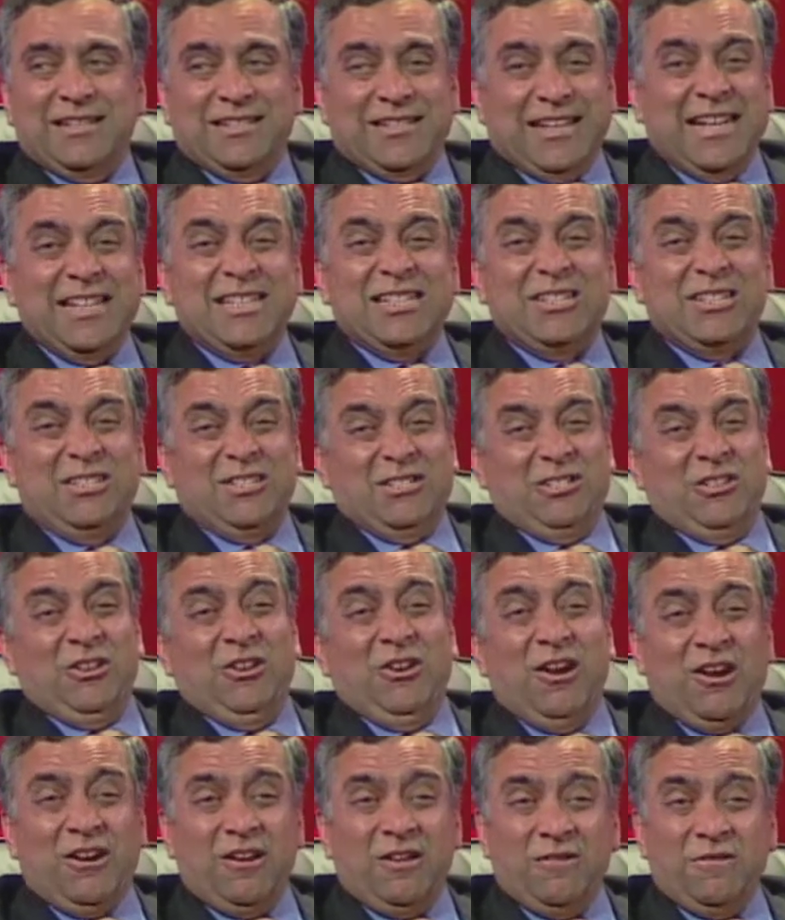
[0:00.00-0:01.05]
That's just a
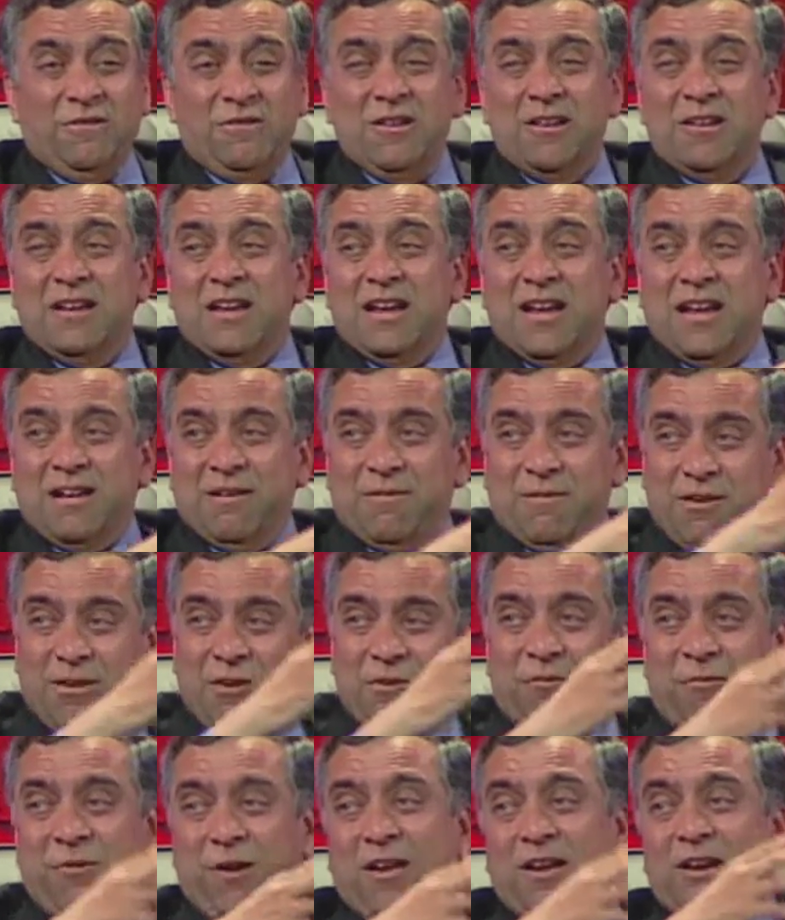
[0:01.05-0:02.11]
lot of,
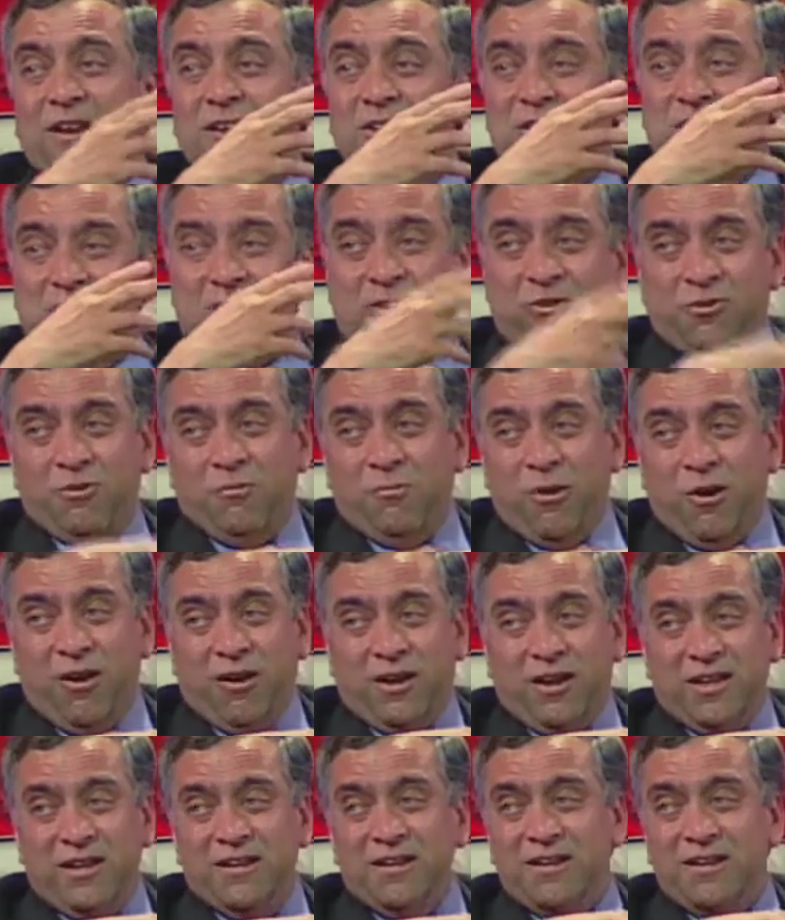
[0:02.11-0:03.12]
wear and tear on the body.